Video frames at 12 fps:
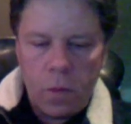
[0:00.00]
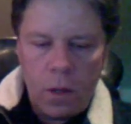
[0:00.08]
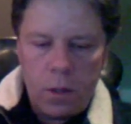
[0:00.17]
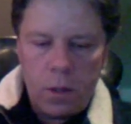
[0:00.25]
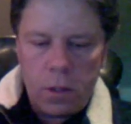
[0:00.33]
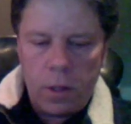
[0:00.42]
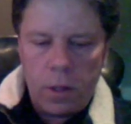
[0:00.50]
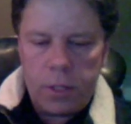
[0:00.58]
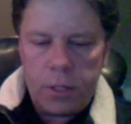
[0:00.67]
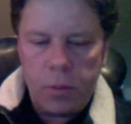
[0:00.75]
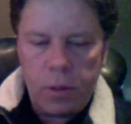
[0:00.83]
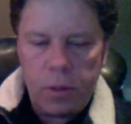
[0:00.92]
So I'll just
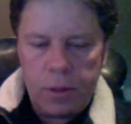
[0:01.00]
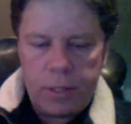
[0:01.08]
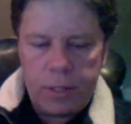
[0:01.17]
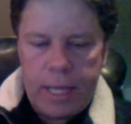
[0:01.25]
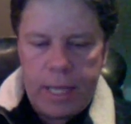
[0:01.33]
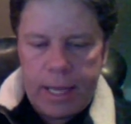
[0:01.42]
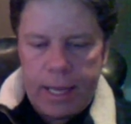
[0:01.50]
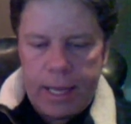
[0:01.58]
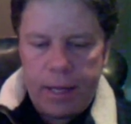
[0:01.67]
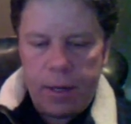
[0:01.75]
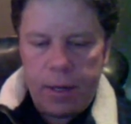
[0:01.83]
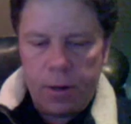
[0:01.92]
pull a little slack out of
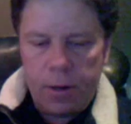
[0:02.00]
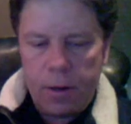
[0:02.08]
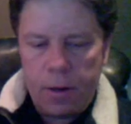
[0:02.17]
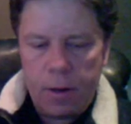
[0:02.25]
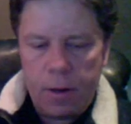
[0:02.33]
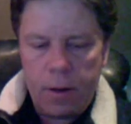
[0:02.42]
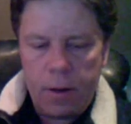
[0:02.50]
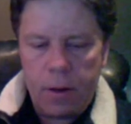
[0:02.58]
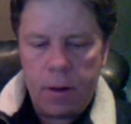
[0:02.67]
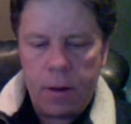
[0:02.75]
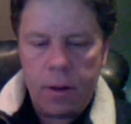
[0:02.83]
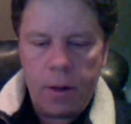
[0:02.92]
here,
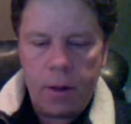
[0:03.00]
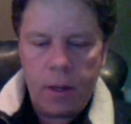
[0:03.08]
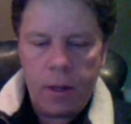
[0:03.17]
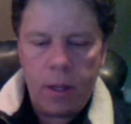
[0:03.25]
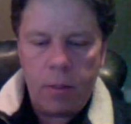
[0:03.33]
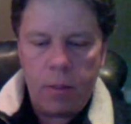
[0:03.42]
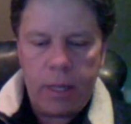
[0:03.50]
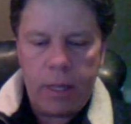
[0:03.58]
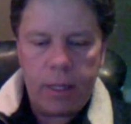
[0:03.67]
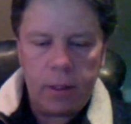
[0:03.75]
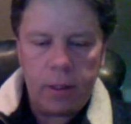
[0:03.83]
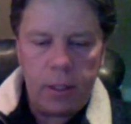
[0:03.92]
make it a
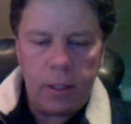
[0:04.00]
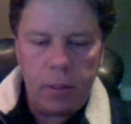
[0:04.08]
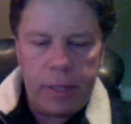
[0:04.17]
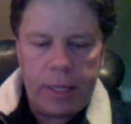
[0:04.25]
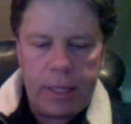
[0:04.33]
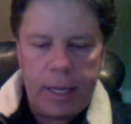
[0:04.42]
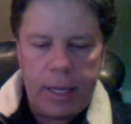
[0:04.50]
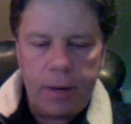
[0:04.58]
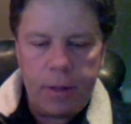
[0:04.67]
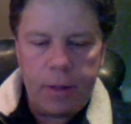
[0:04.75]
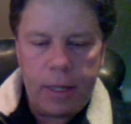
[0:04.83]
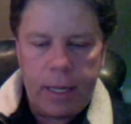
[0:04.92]
little bit tighter
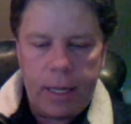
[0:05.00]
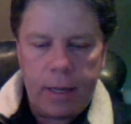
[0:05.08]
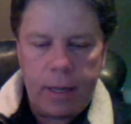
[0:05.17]
than that.